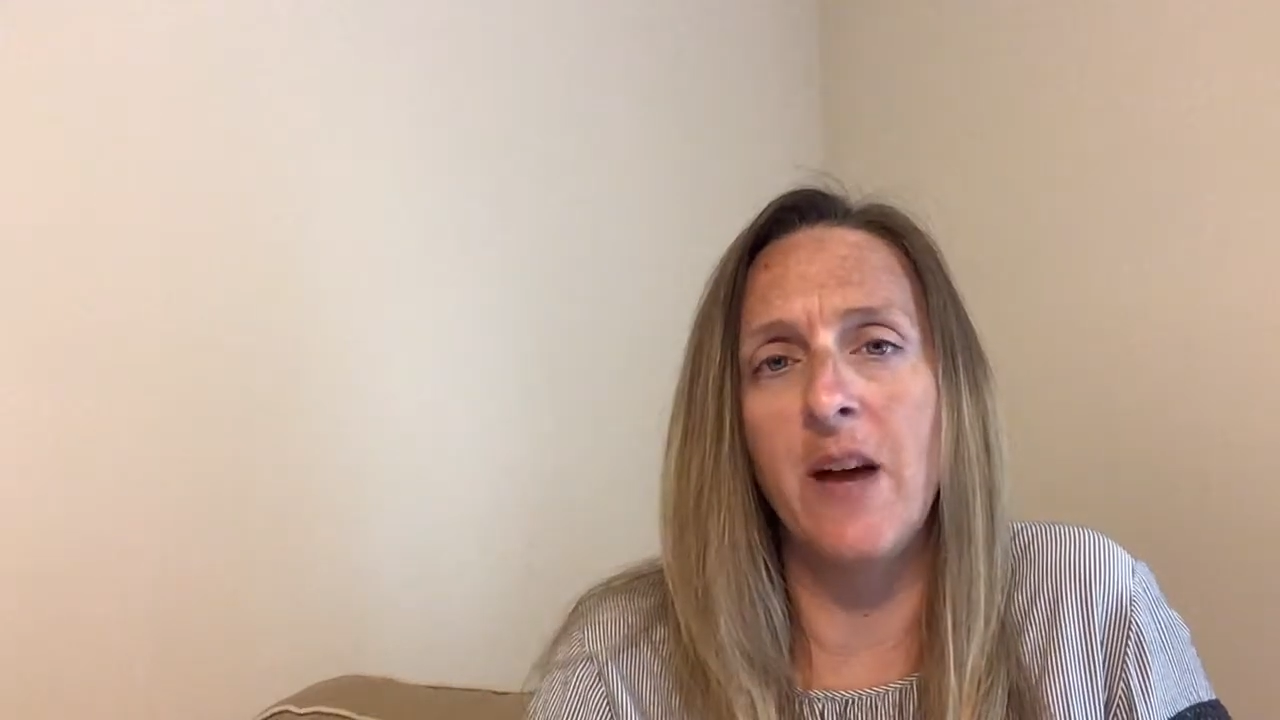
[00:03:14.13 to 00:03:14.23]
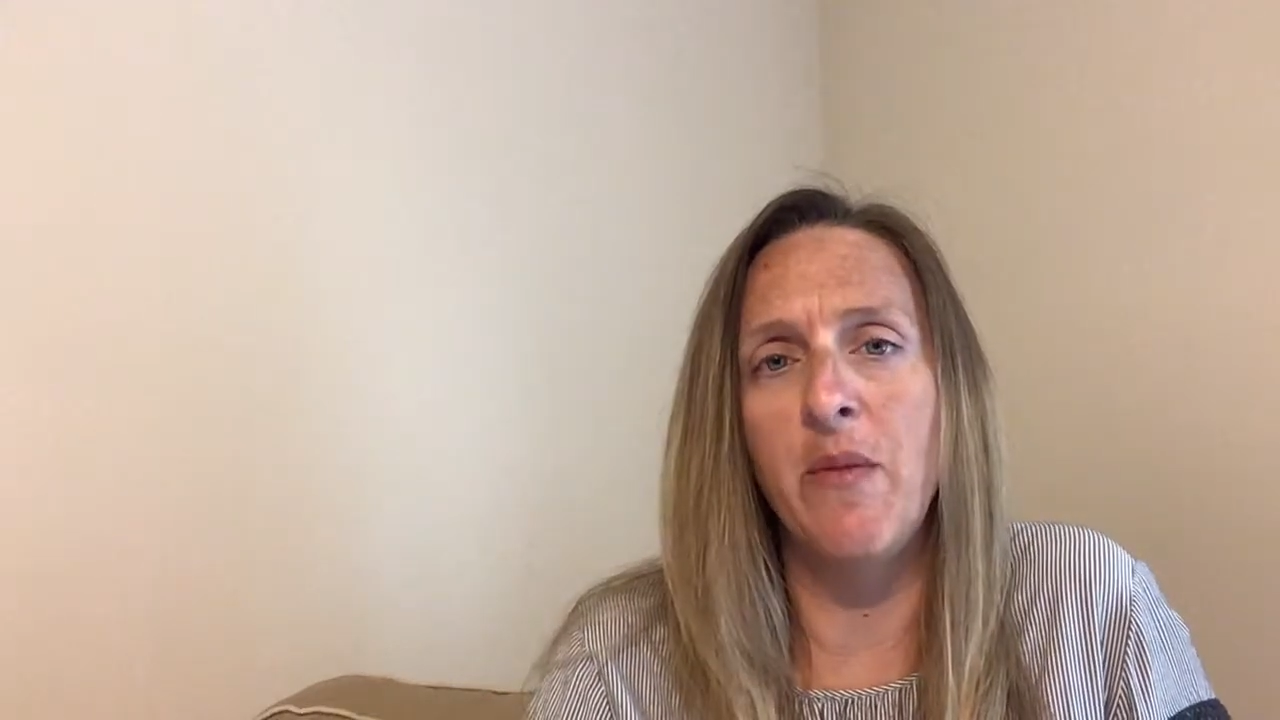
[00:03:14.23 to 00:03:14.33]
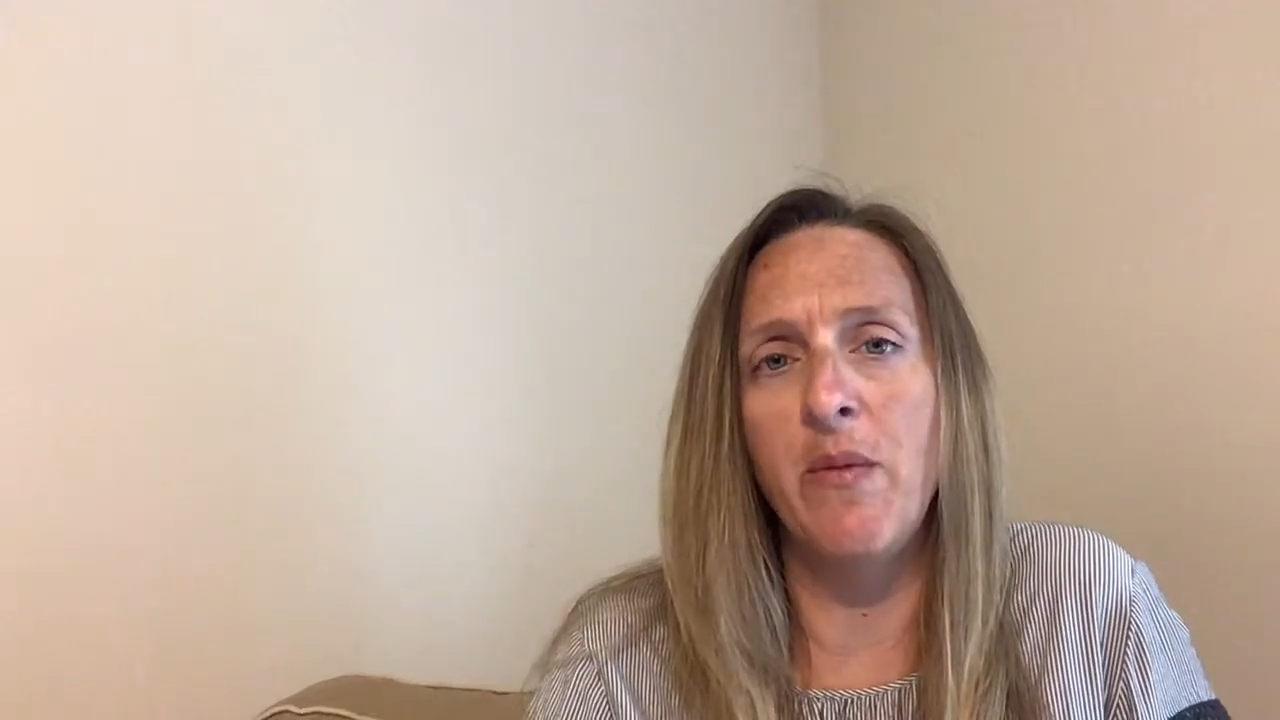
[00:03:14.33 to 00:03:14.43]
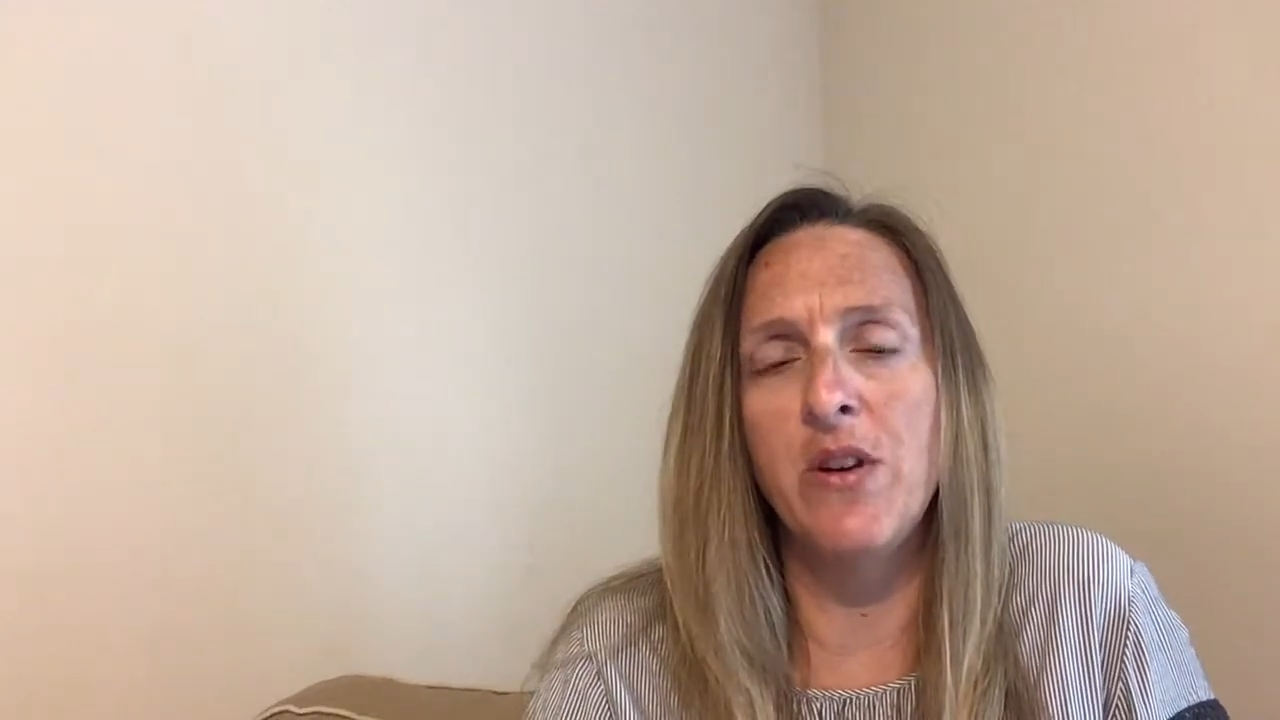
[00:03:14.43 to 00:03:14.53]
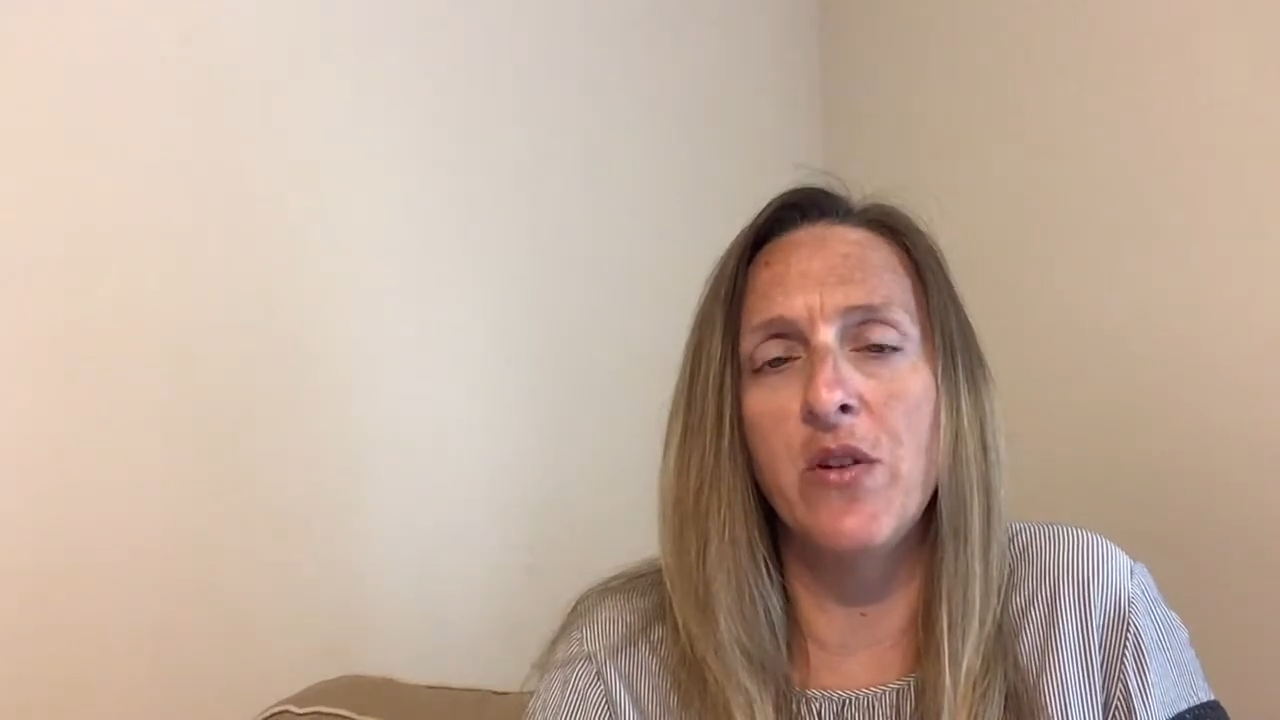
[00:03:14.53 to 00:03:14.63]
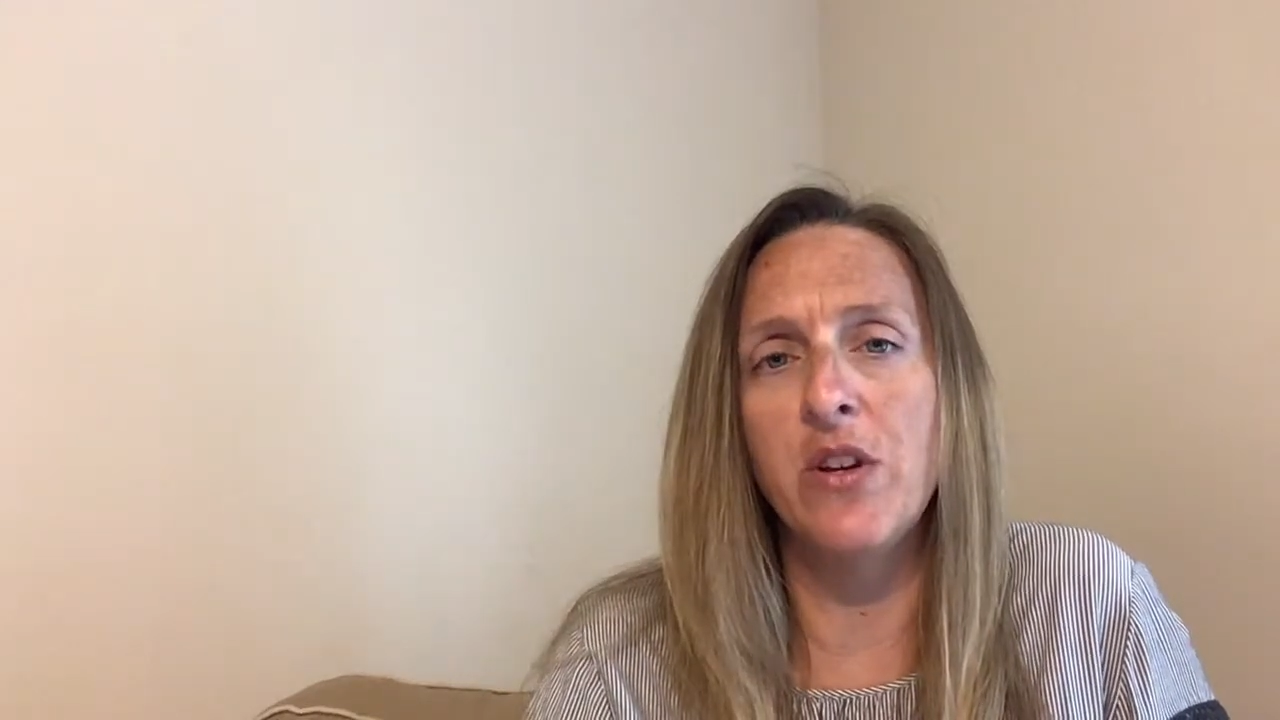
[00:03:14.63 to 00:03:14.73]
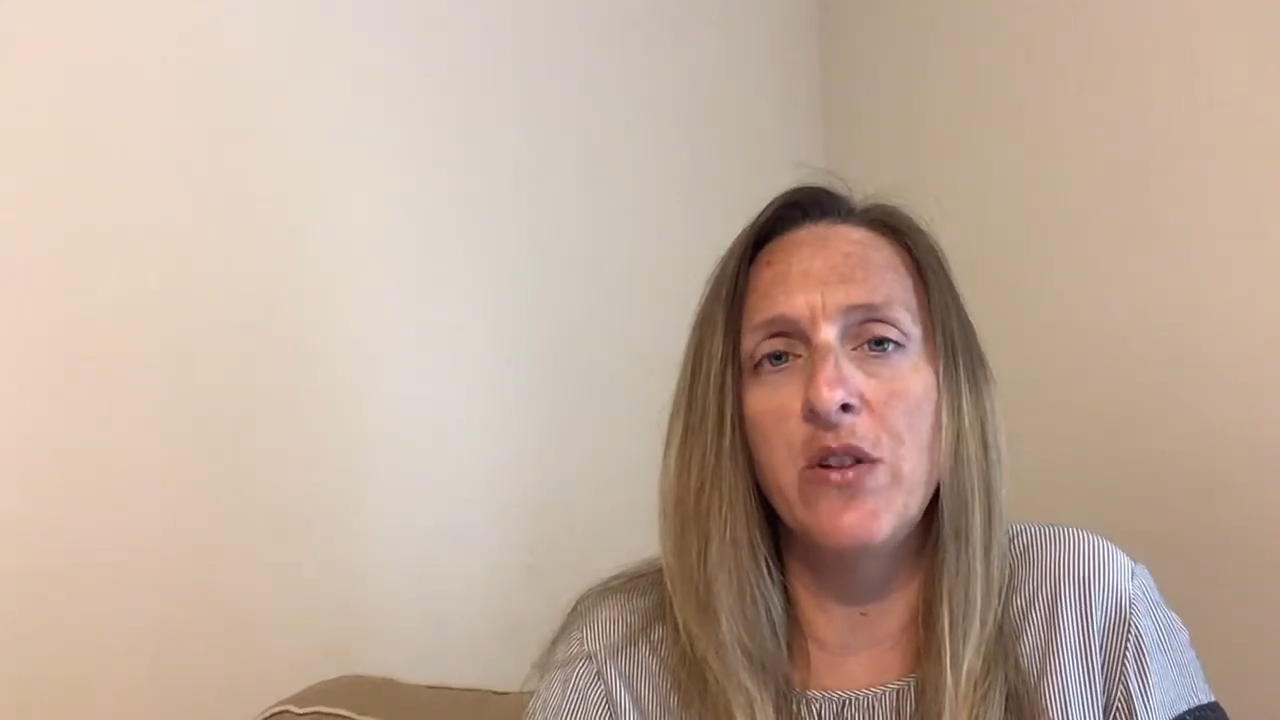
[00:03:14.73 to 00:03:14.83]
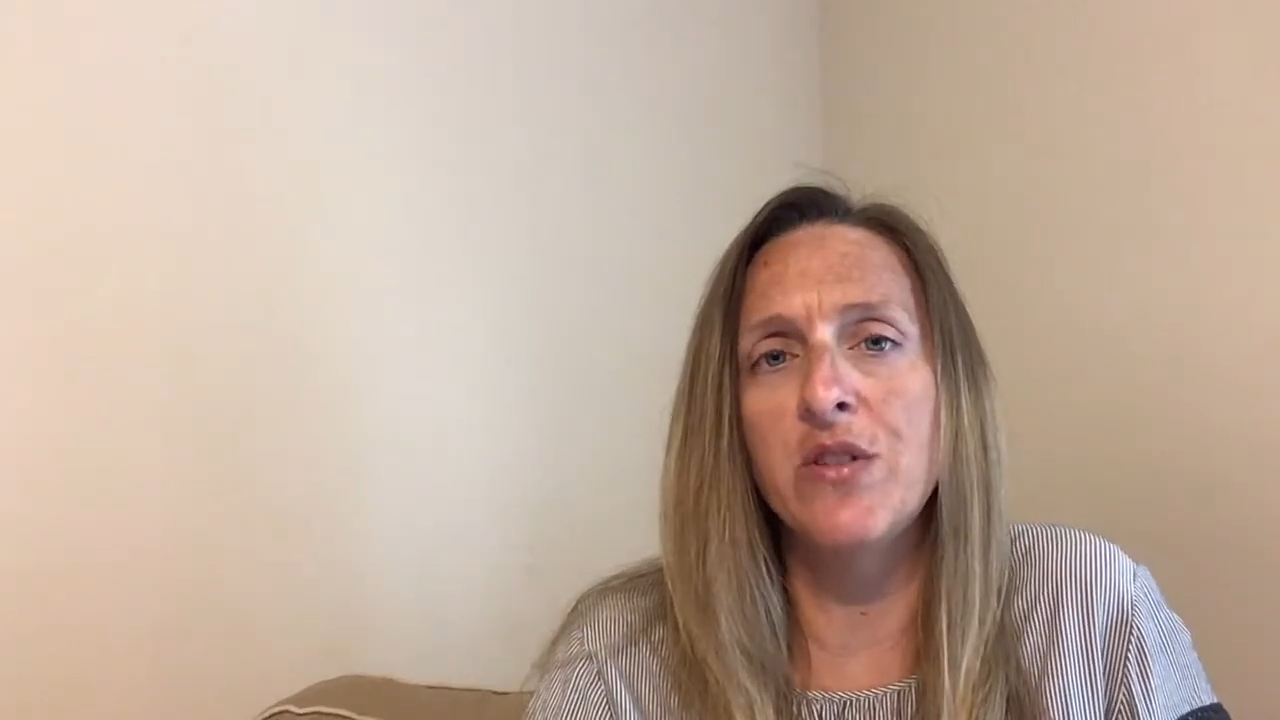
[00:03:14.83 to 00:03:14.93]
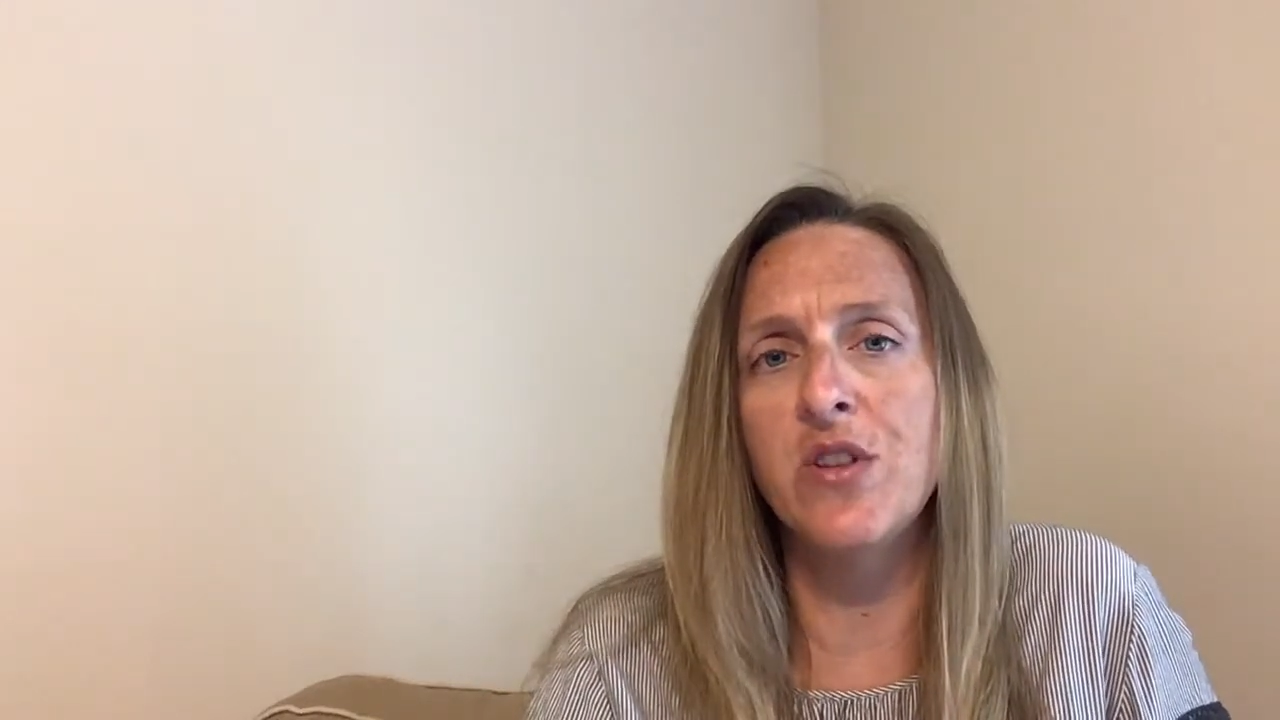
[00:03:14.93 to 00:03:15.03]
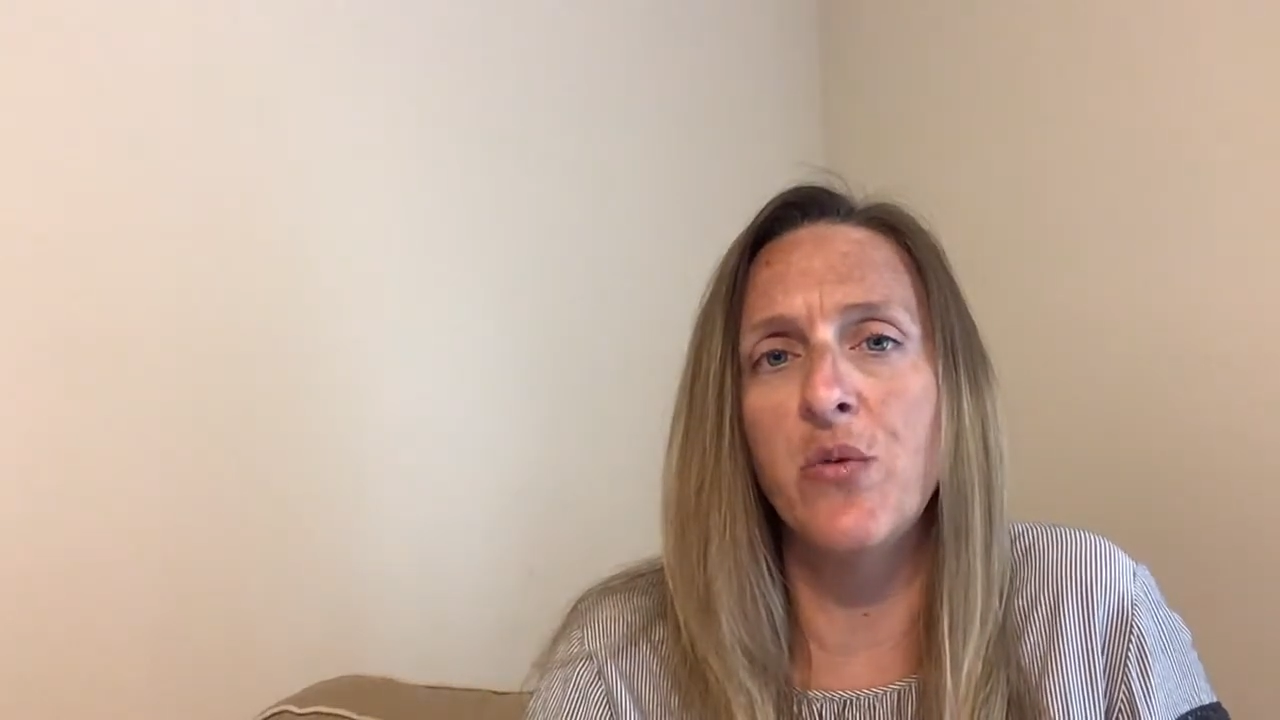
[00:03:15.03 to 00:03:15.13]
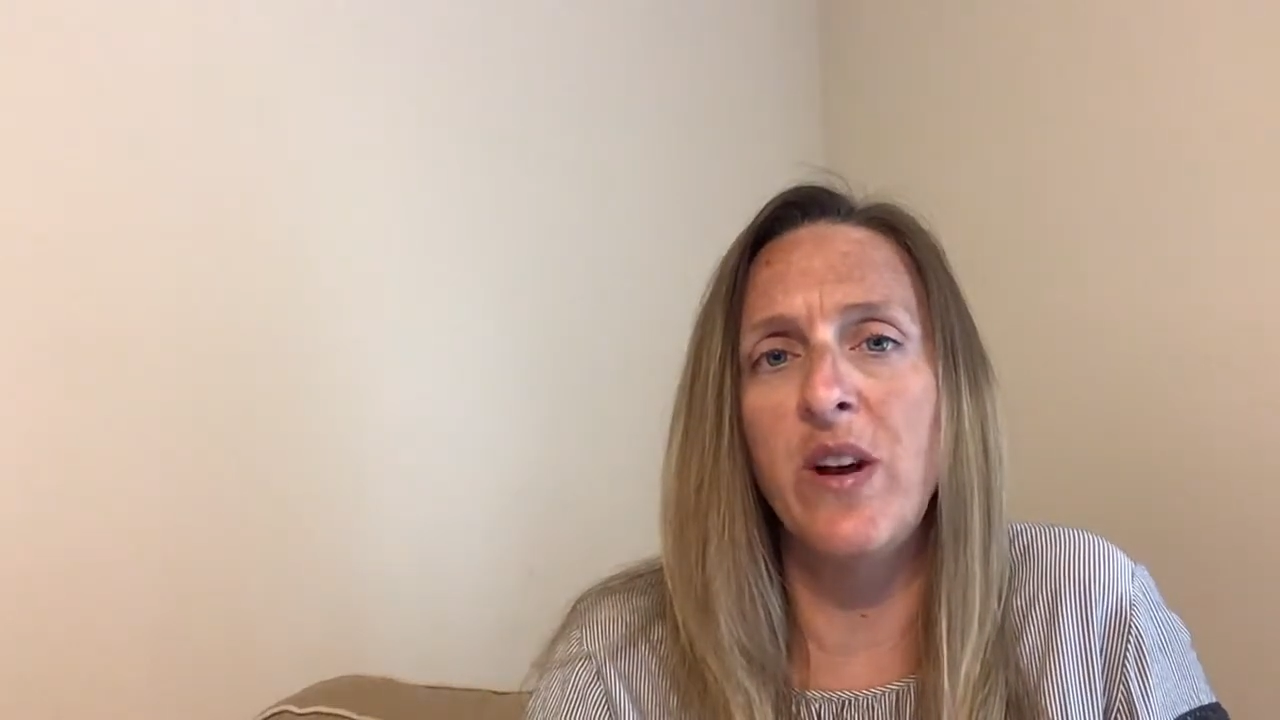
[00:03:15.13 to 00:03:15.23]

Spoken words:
We don't use it the